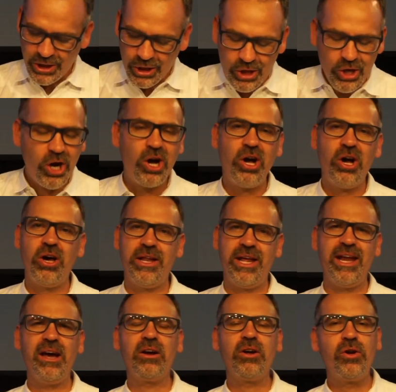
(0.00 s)
God
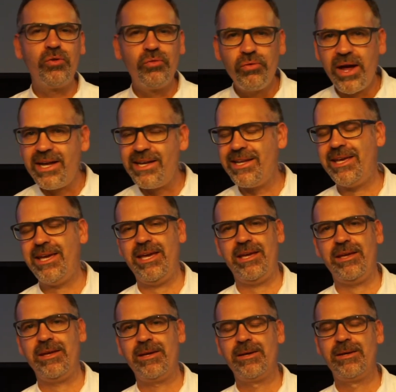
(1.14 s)
and our great
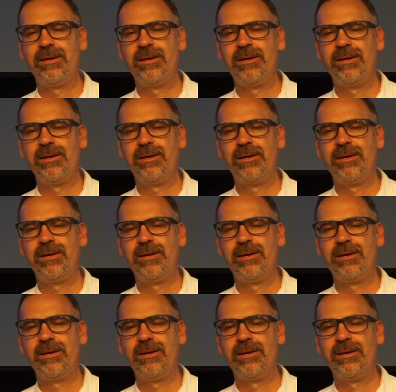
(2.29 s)
King.